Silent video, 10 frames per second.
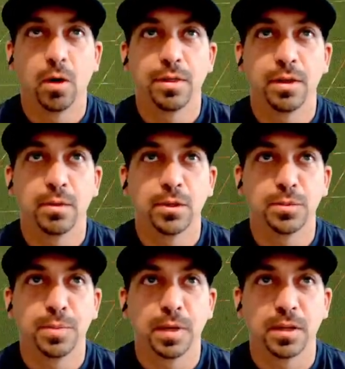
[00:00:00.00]
I think we
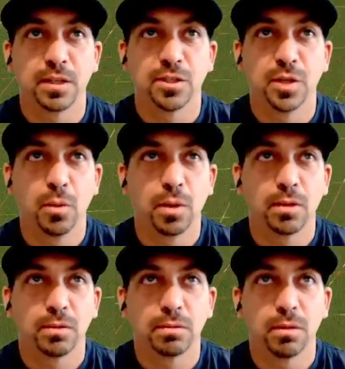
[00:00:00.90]
just picked this. You don't want
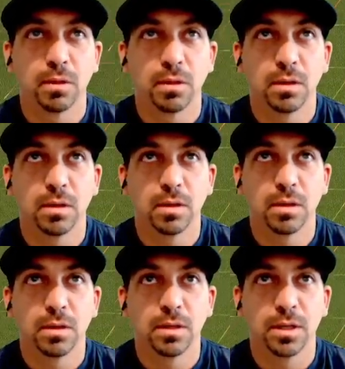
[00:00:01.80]
to...
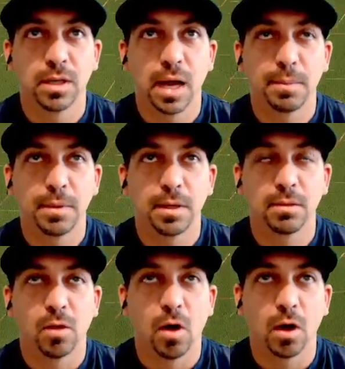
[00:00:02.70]
You got to be
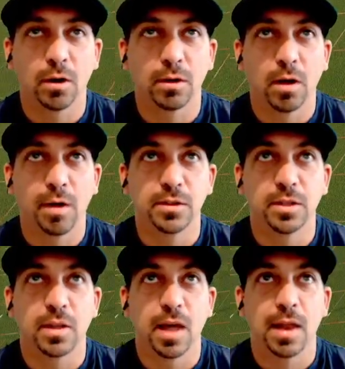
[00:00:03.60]
longer, obviously,
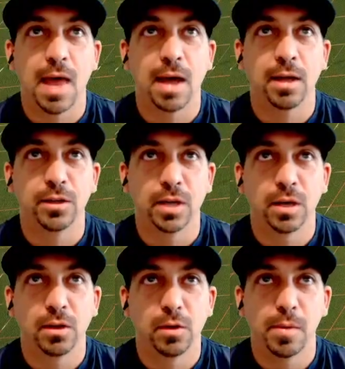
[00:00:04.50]
than that hill. You got
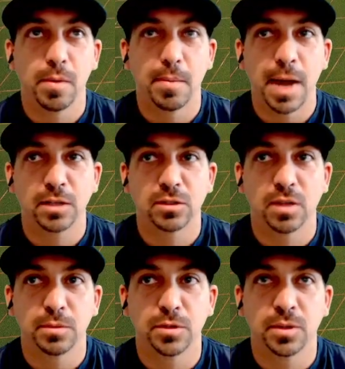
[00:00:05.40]
a little bit of
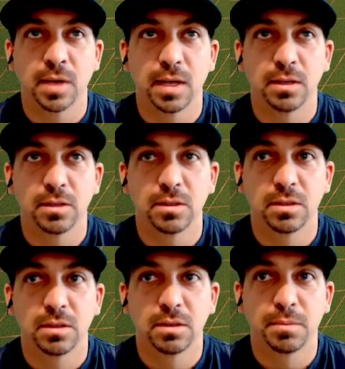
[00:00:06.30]
backstop, so you can
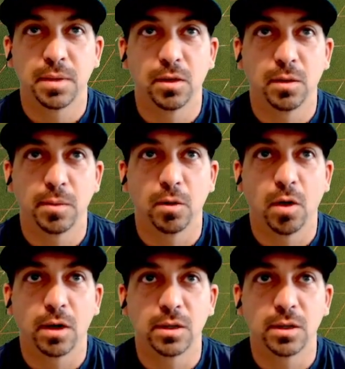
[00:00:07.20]
be a little bit long.